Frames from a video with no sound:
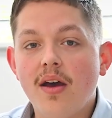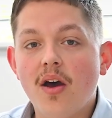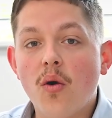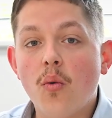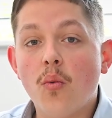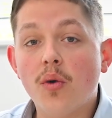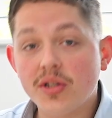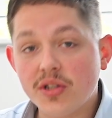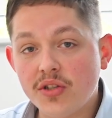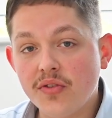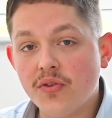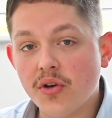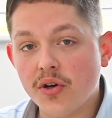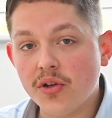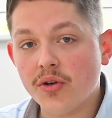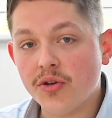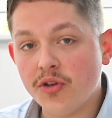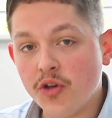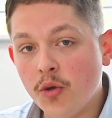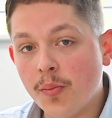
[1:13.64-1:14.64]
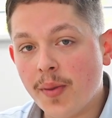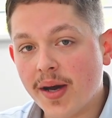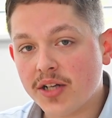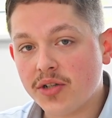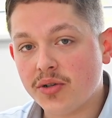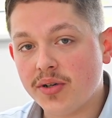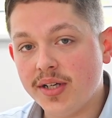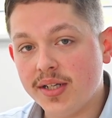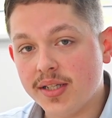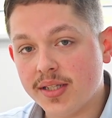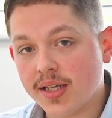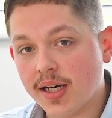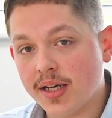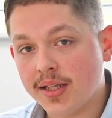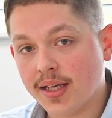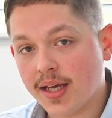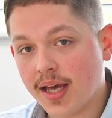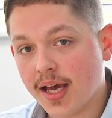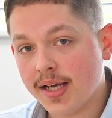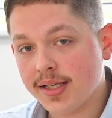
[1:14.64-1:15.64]
Once you've got your new battery inside
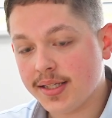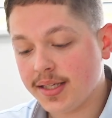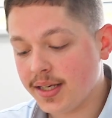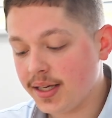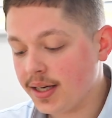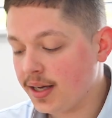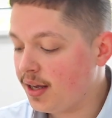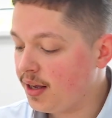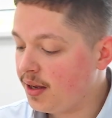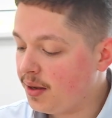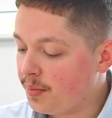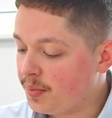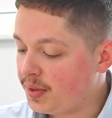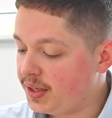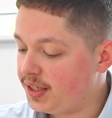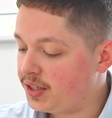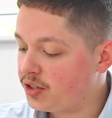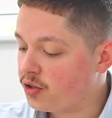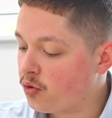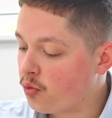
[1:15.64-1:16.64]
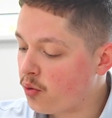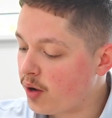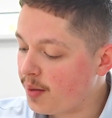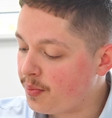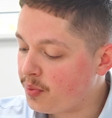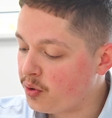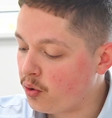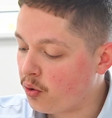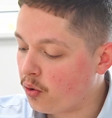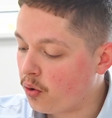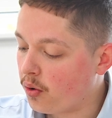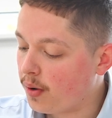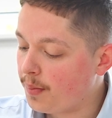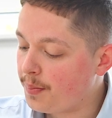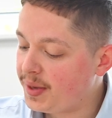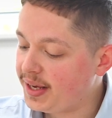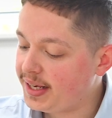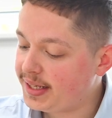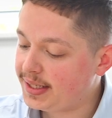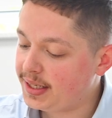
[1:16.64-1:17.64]
the casing, please grab your
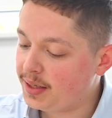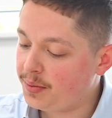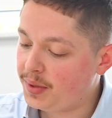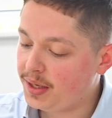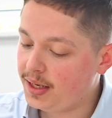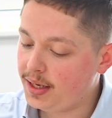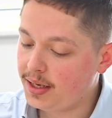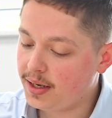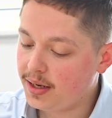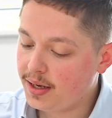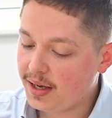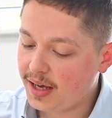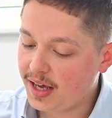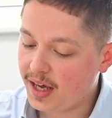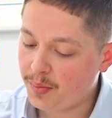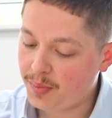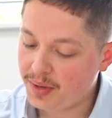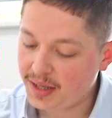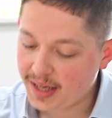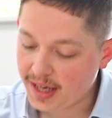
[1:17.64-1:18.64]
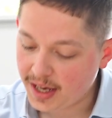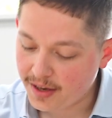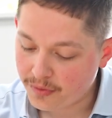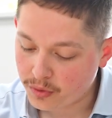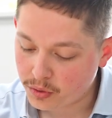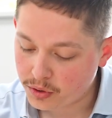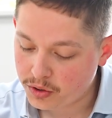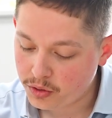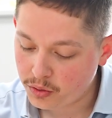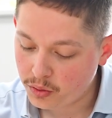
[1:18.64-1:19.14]
PCB and be careful to